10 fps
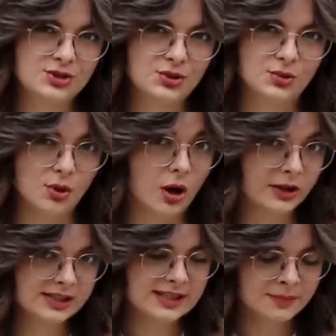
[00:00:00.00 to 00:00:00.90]
to
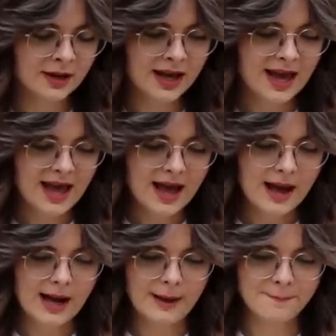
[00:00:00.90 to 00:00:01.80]
autumn,
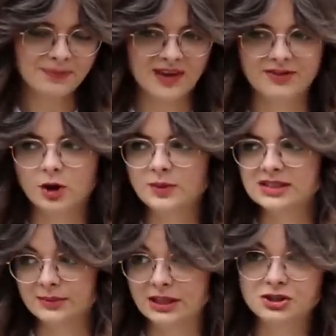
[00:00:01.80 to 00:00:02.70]
and there will be
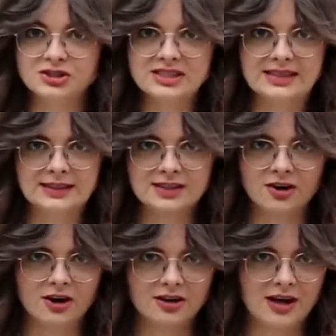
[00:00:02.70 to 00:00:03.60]
some interest in this
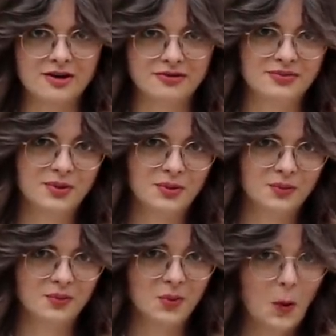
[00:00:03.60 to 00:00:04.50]
garden kind of
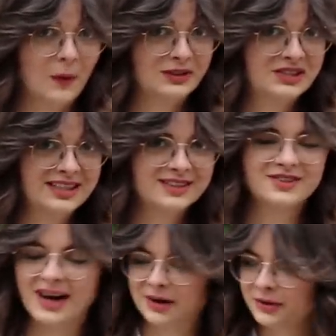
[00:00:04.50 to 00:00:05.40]
almost year
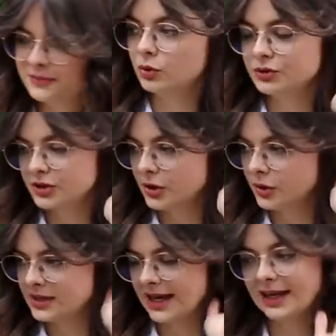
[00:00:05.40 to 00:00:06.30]
round. Also
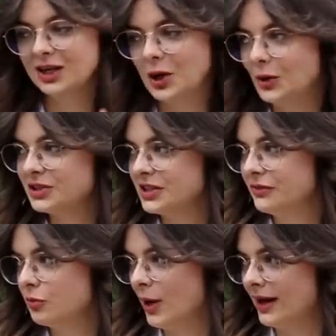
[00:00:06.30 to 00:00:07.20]
taking note
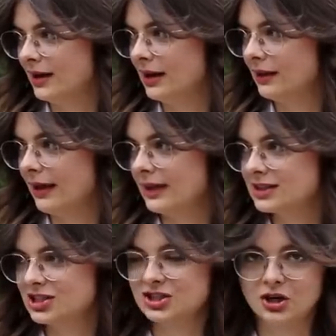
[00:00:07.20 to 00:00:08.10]
of when
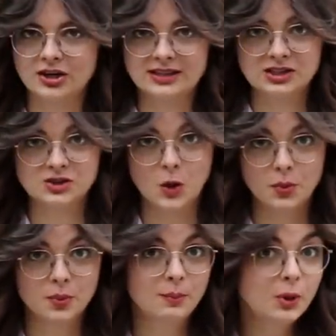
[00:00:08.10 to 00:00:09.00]
things start and stop
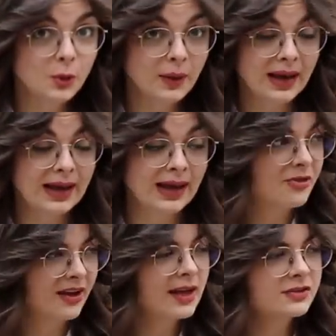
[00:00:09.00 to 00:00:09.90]
blooming. I'm
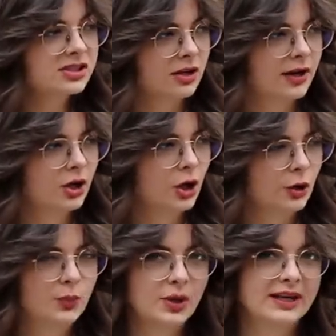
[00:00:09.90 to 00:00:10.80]
thinking of starting a
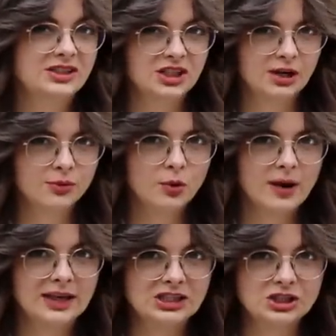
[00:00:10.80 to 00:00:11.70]
notebook in general
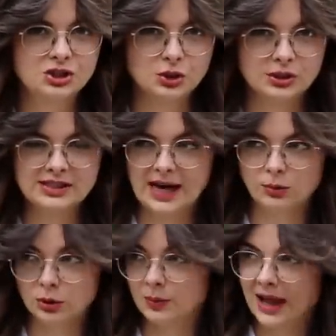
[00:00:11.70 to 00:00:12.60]
where I just jot
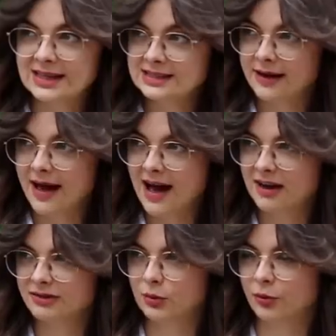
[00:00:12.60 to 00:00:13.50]
down what plants I
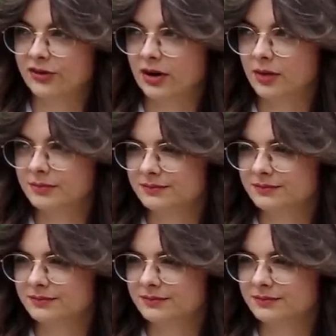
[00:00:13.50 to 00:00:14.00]
have and what their